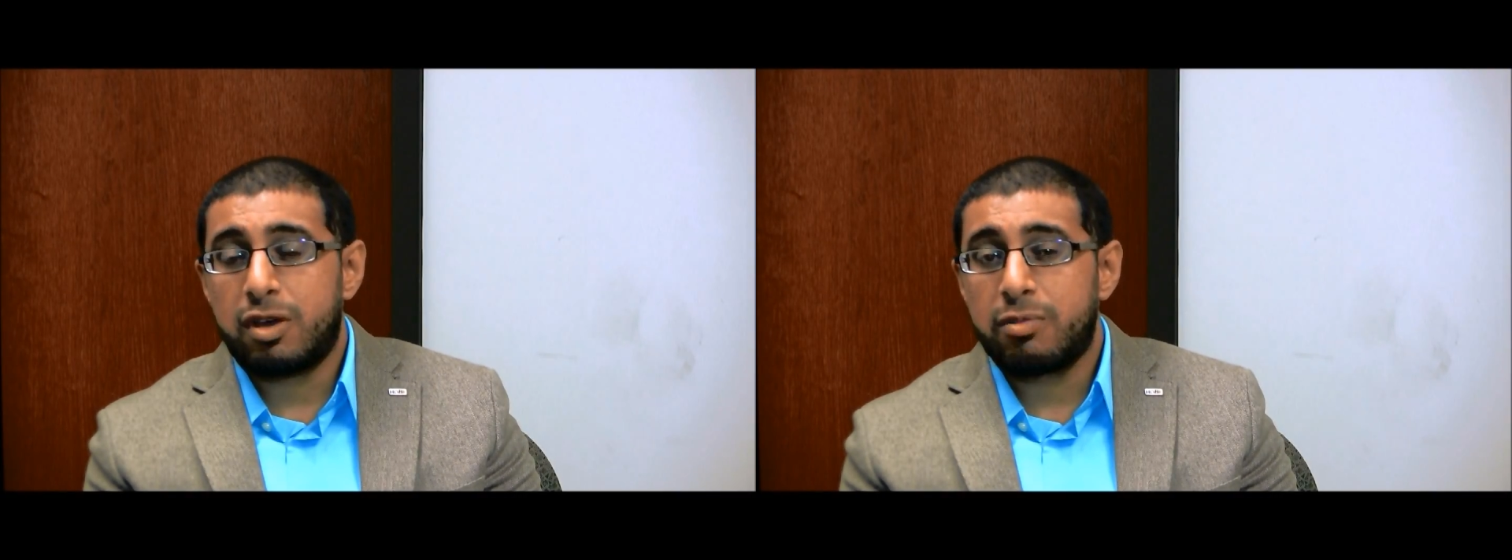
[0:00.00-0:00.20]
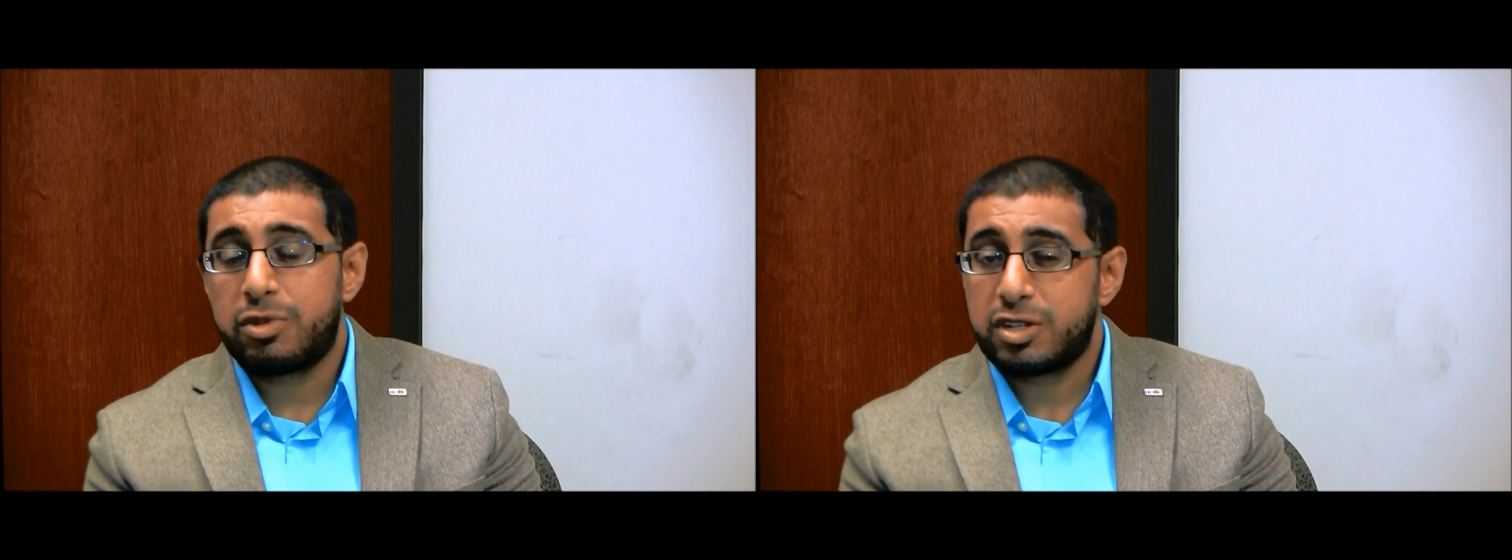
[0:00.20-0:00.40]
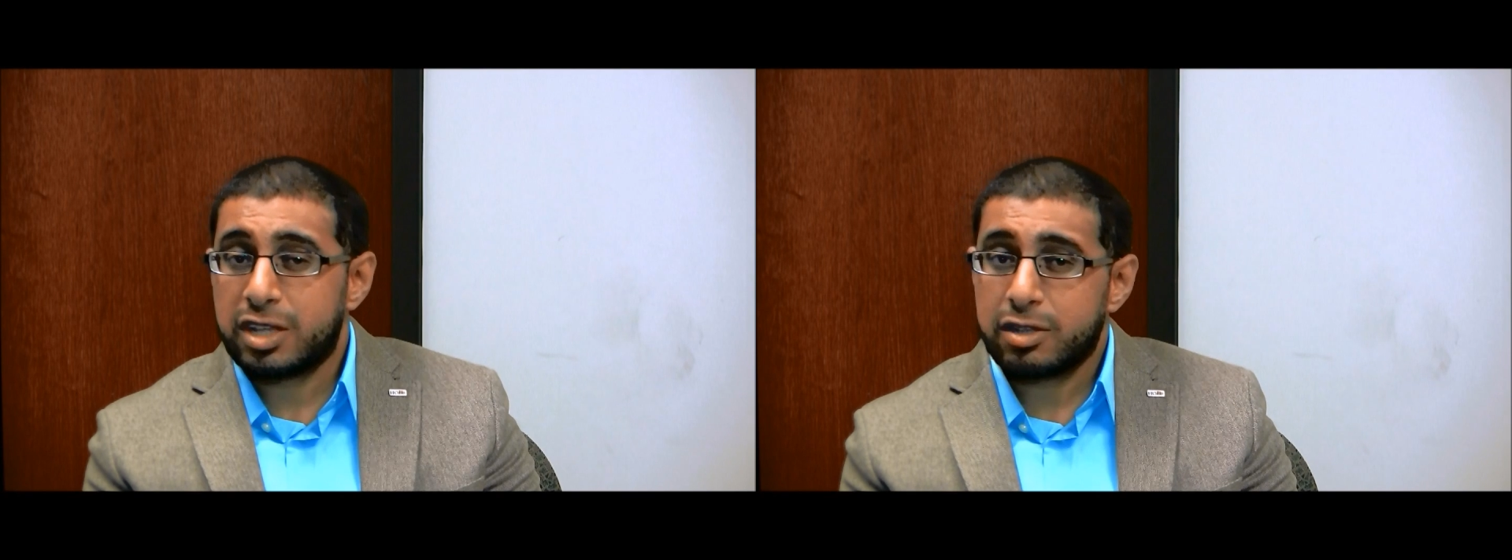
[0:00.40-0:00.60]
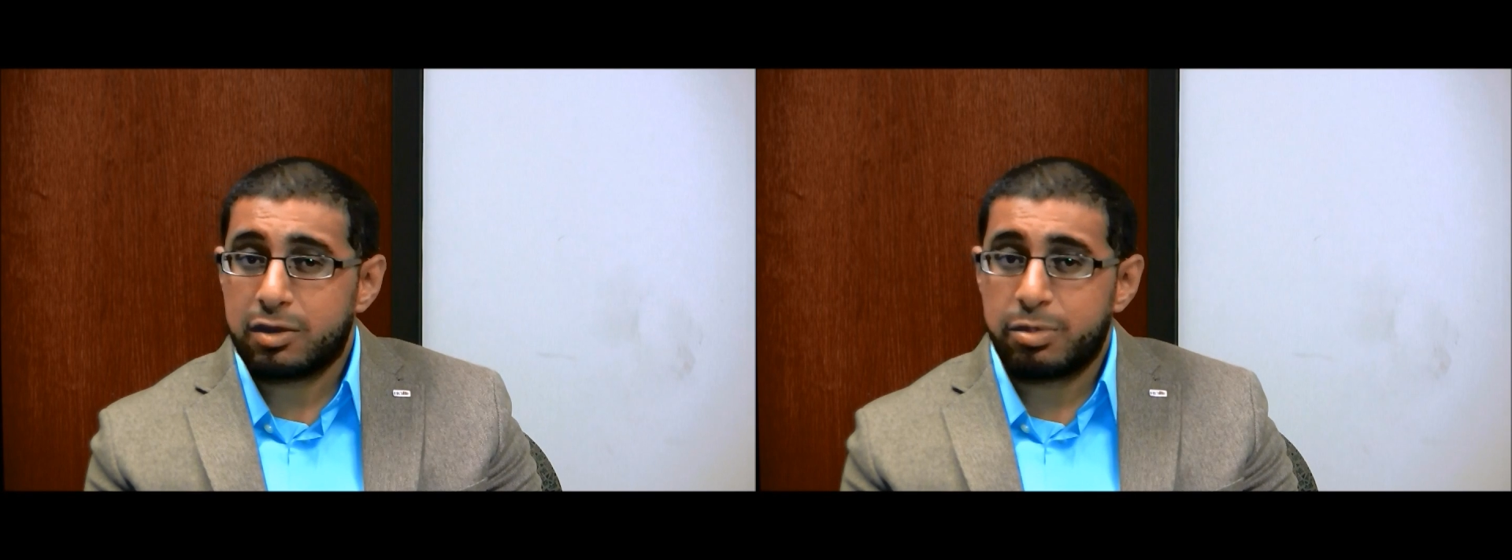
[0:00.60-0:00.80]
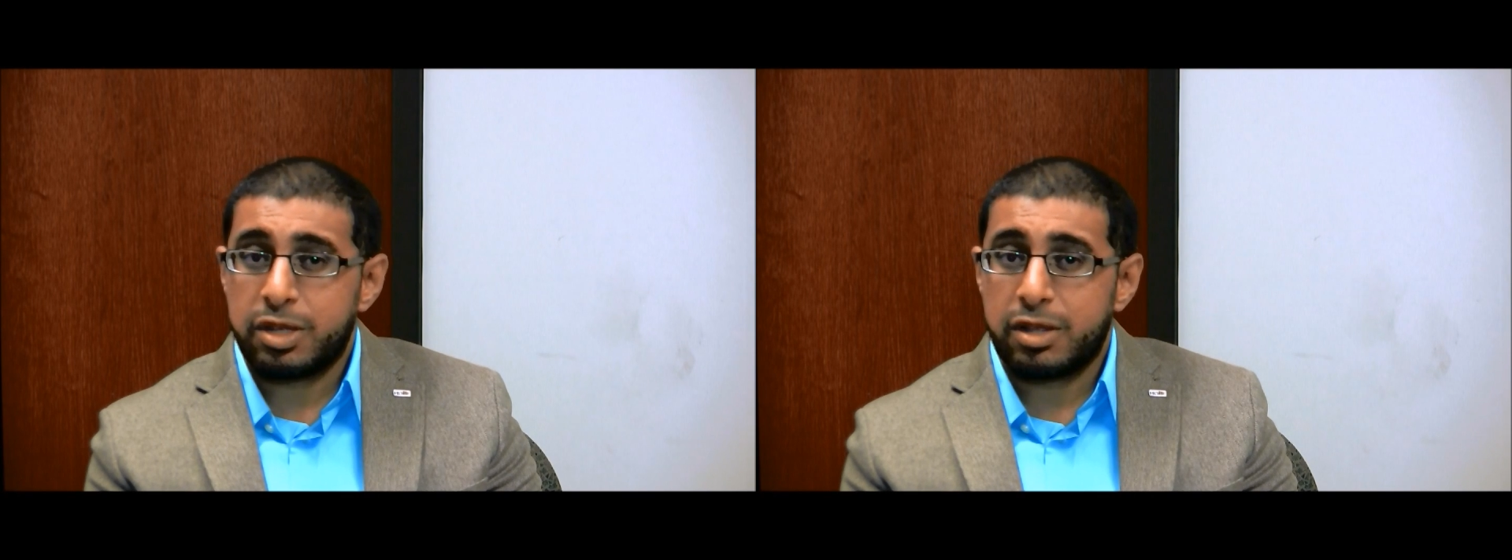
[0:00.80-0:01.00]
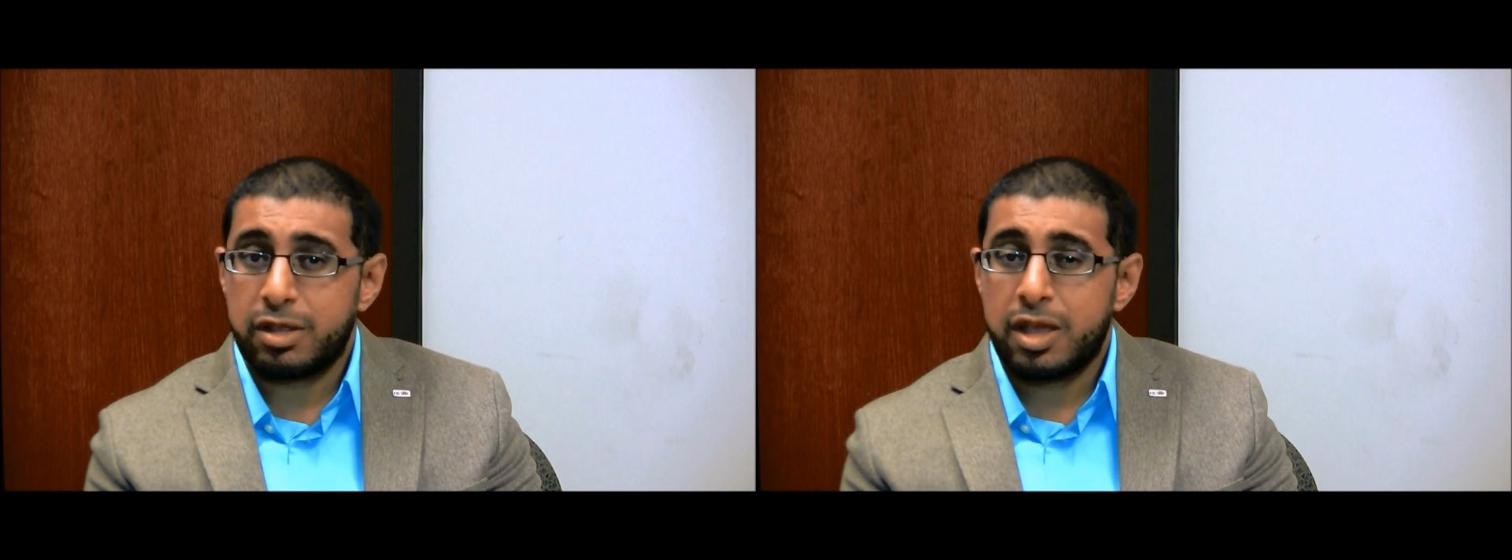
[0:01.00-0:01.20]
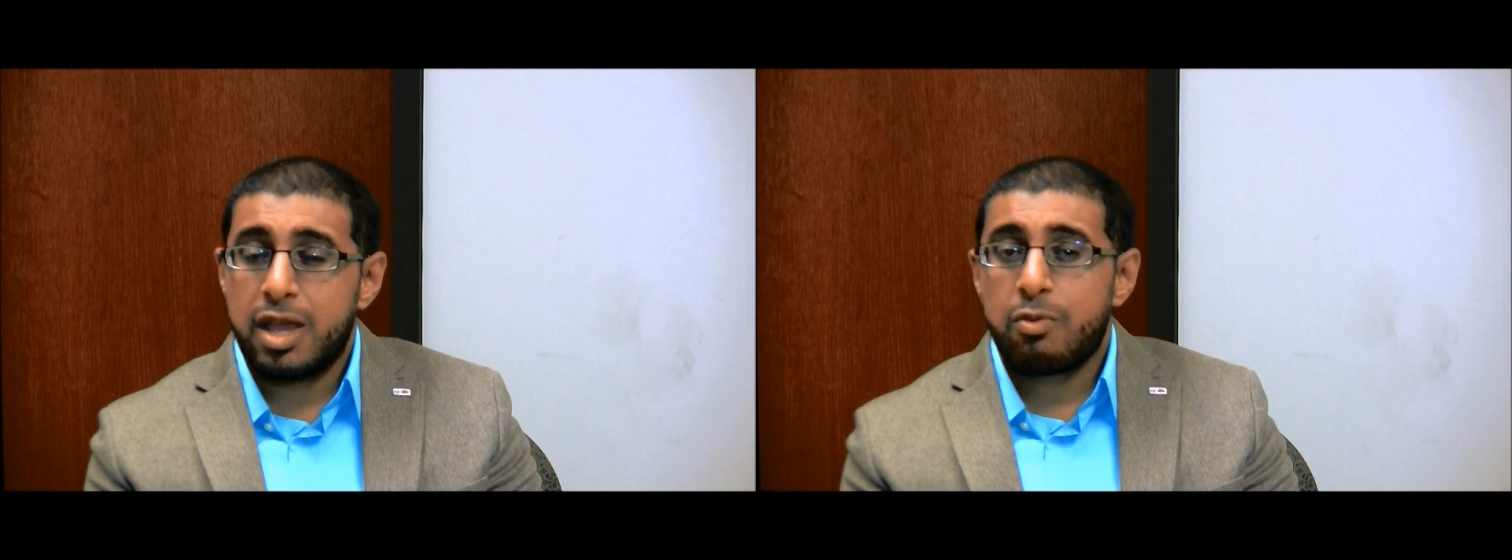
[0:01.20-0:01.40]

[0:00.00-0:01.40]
on a particular bill,